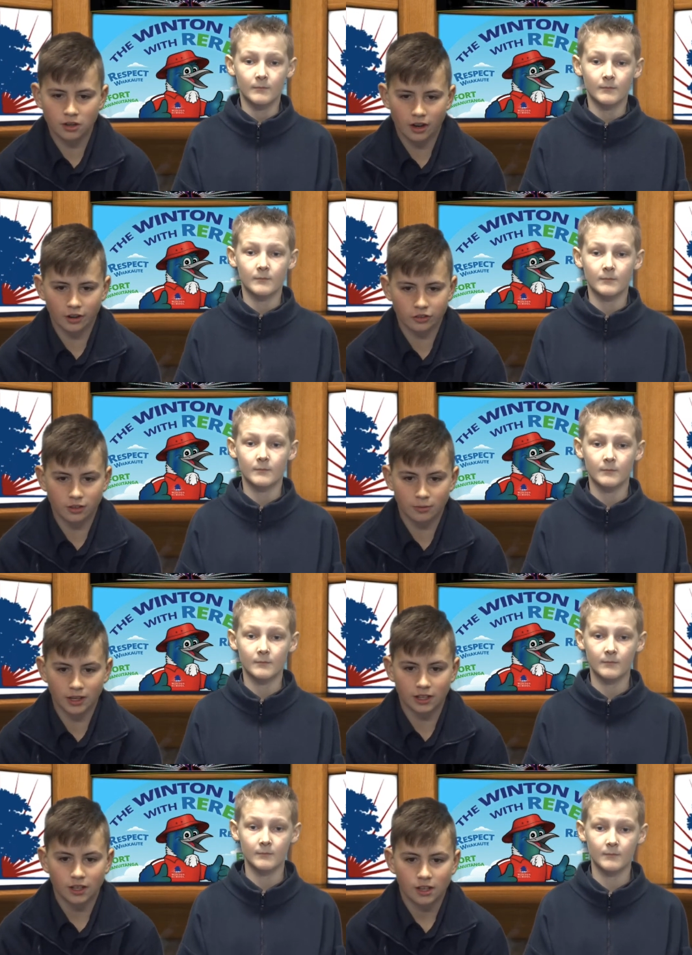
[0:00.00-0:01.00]
Speaker 1: girls to
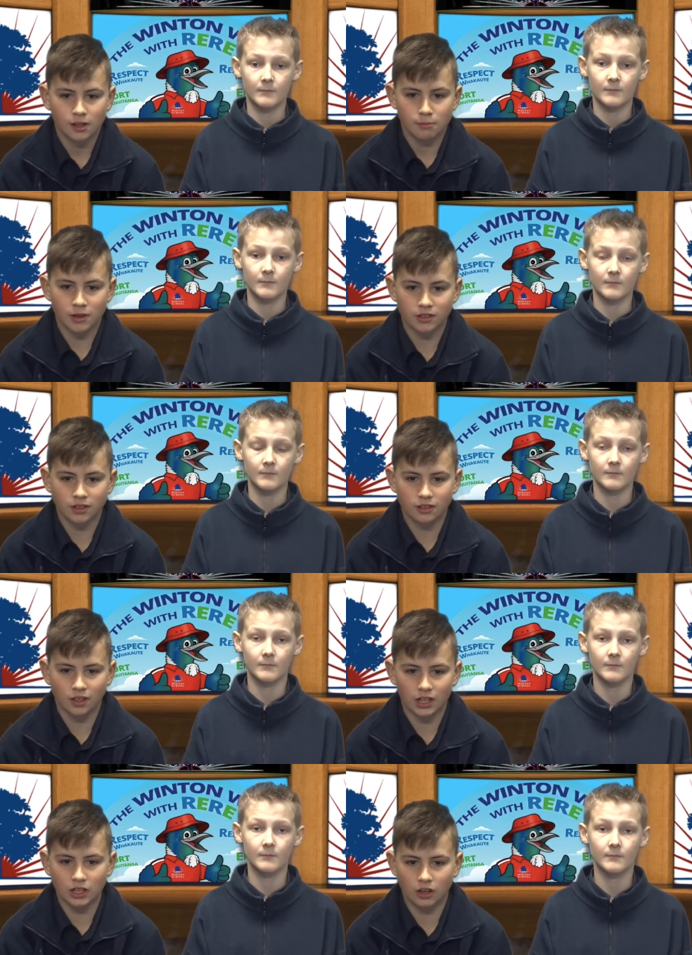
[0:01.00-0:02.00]
meet Mr.
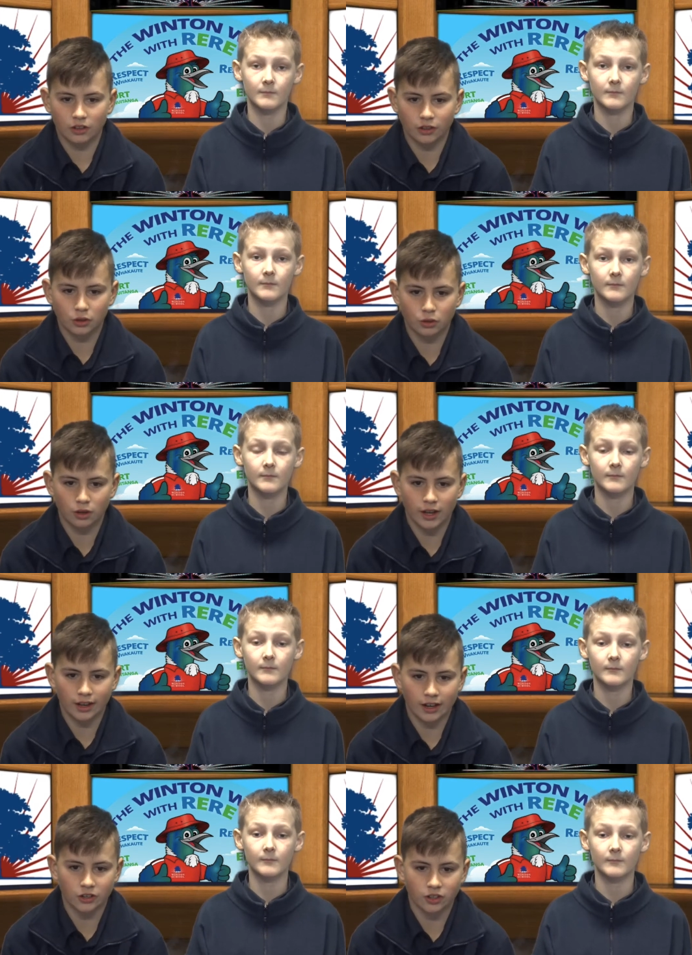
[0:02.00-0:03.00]
T on the court
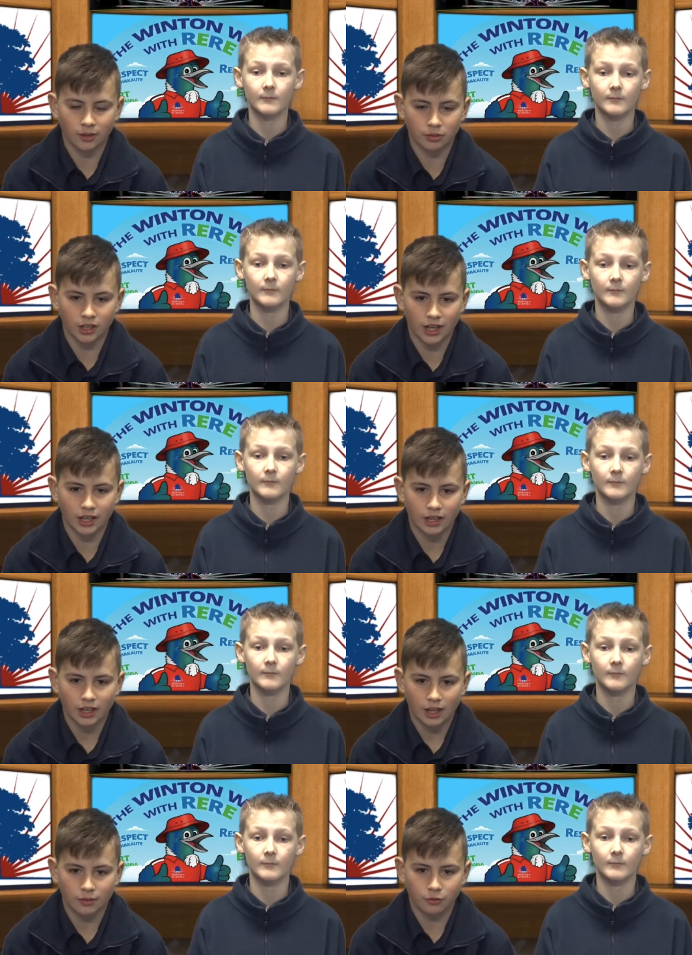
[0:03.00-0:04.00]
at lunchtime today
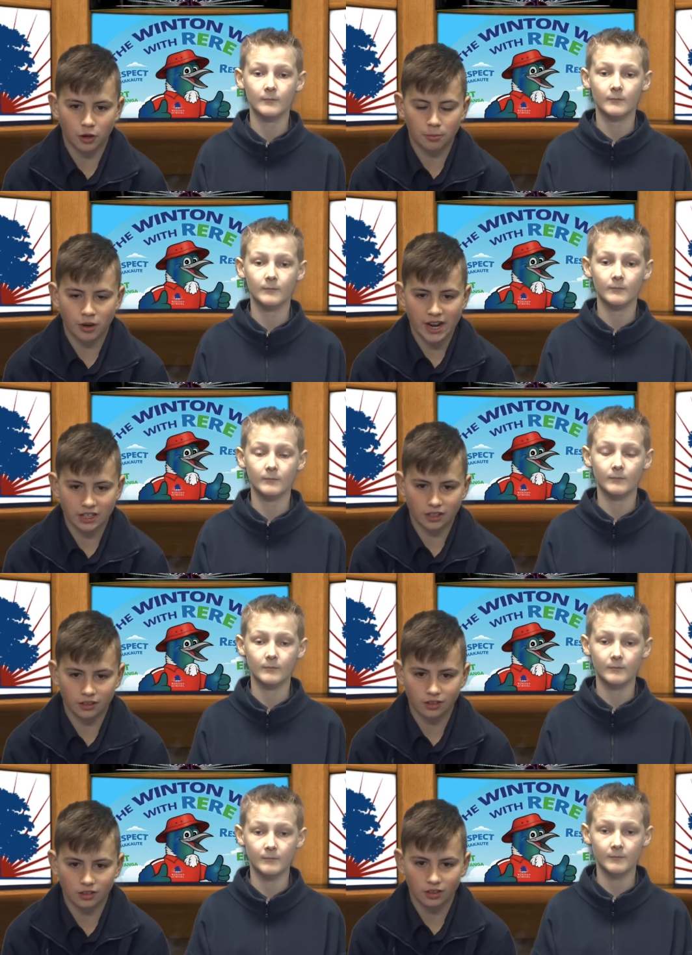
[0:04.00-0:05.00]
for a
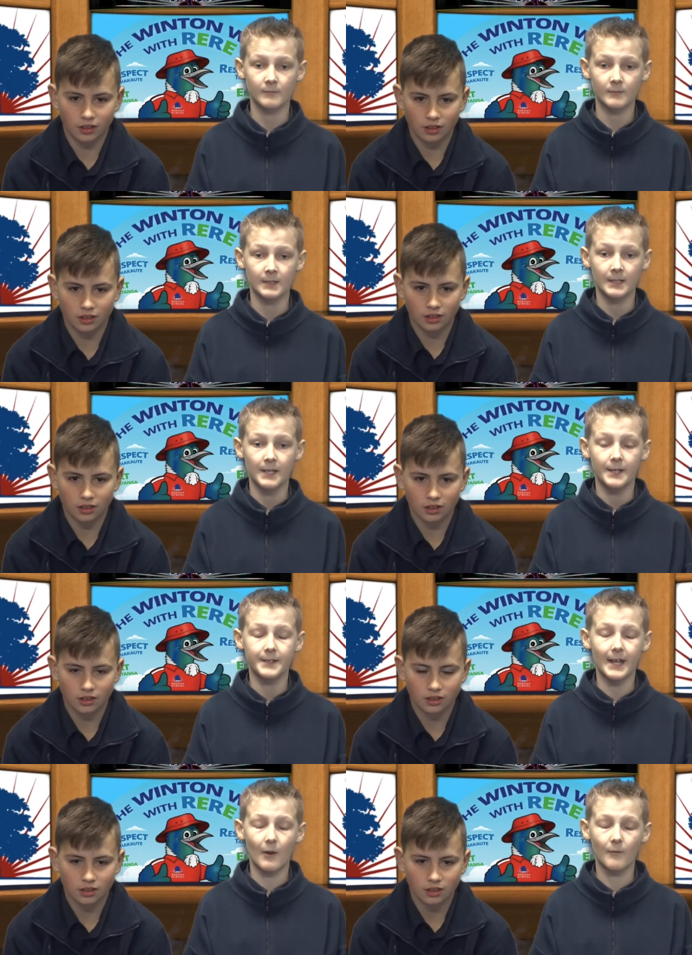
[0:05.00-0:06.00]
practice.
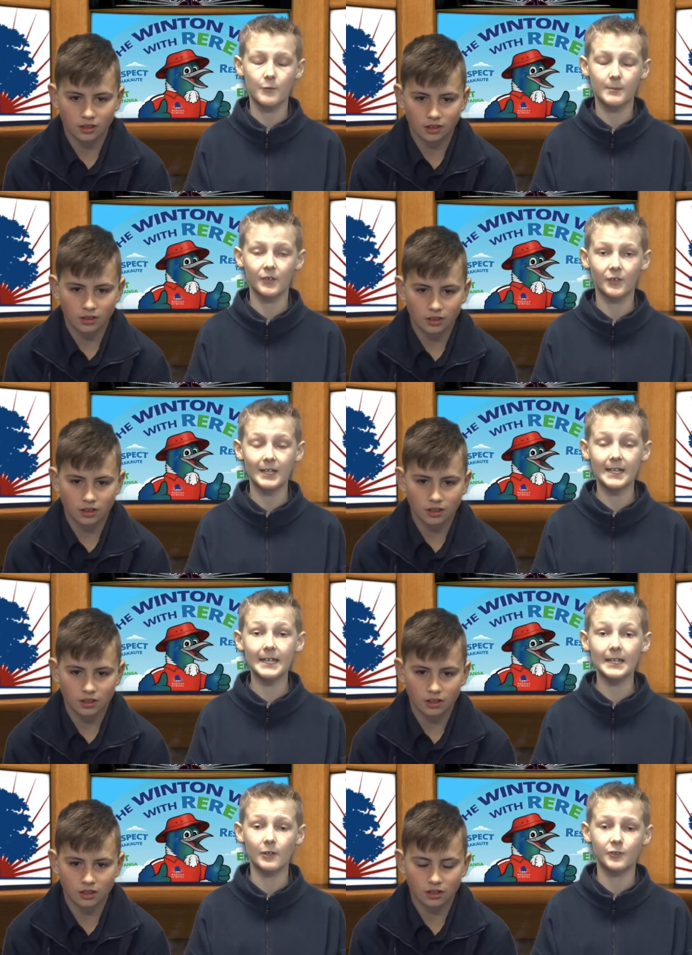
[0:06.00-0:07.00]
Speaker 2: Now, if you missed
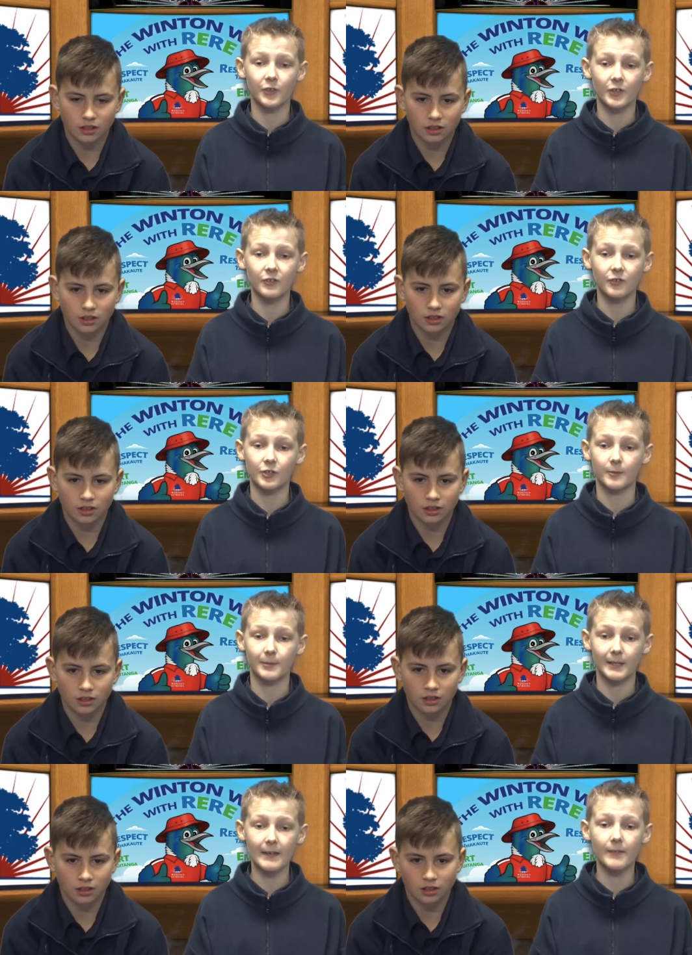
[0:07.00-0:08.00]
any notices, you can
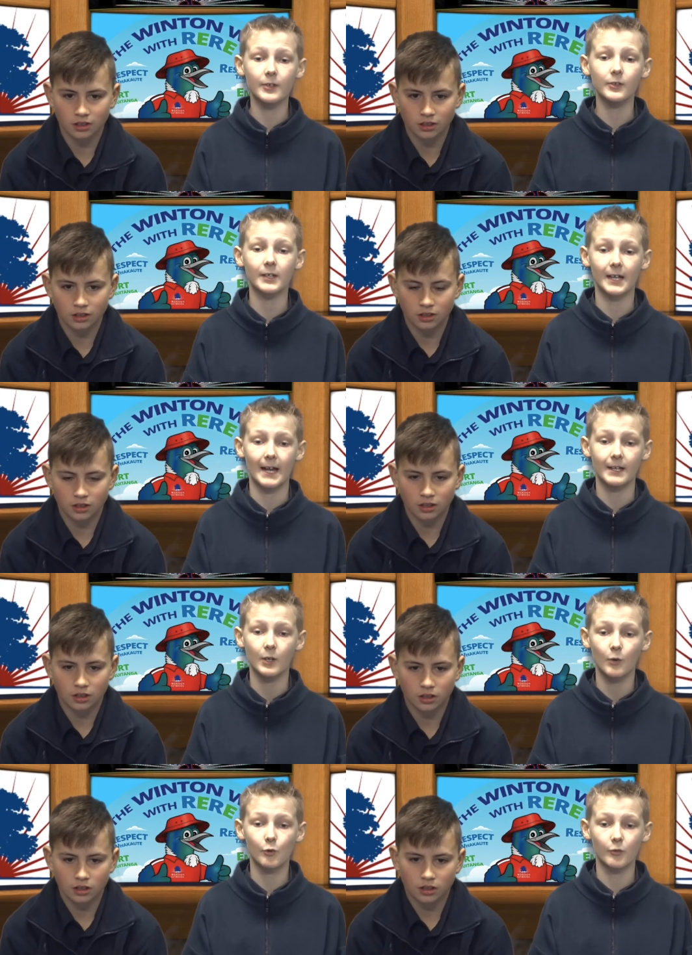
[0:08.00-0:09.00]
play the news
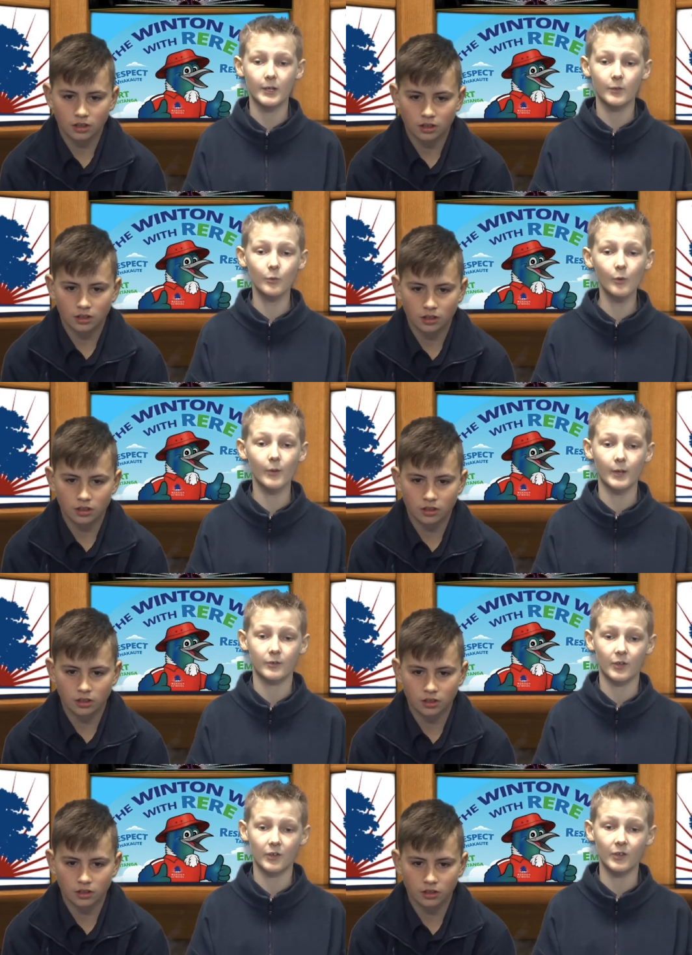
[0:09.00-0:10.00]
again or read all the
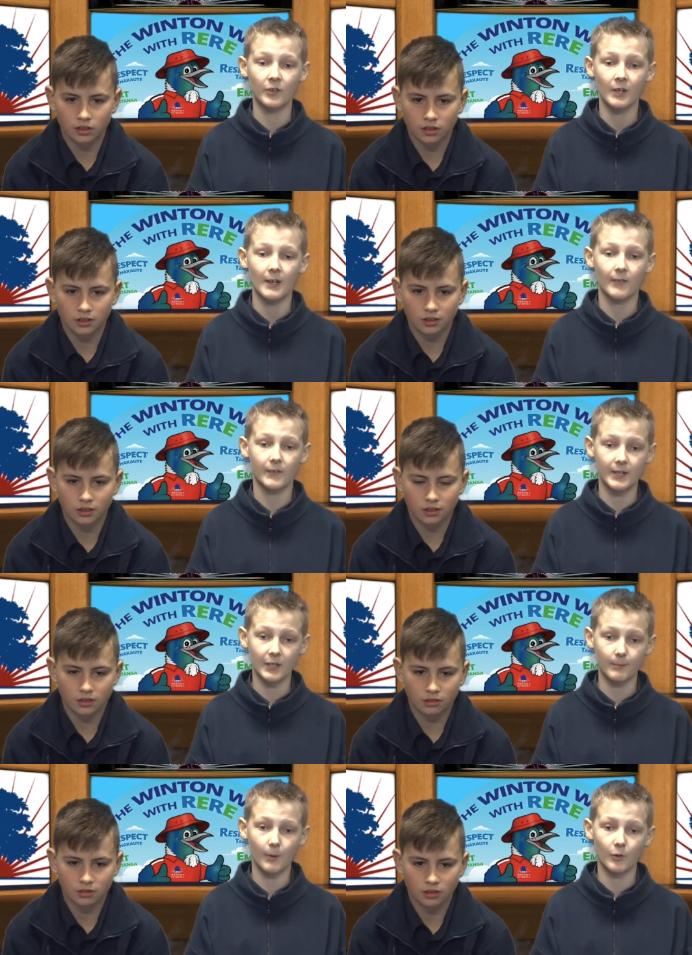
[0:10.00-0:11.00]
notices in the
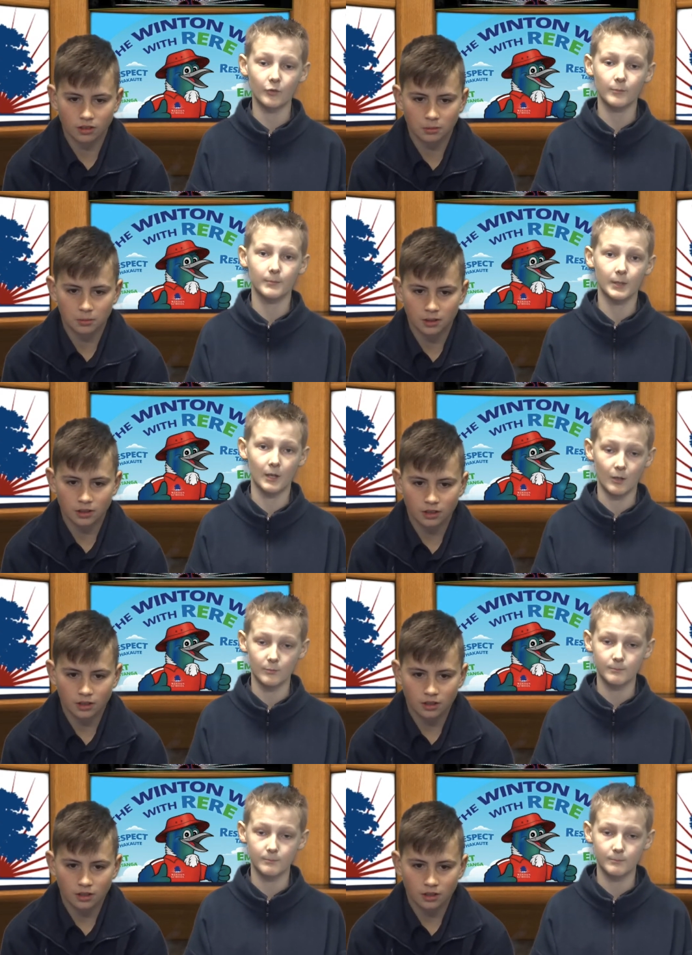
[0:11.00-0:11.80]
text box
Speaker 1: below.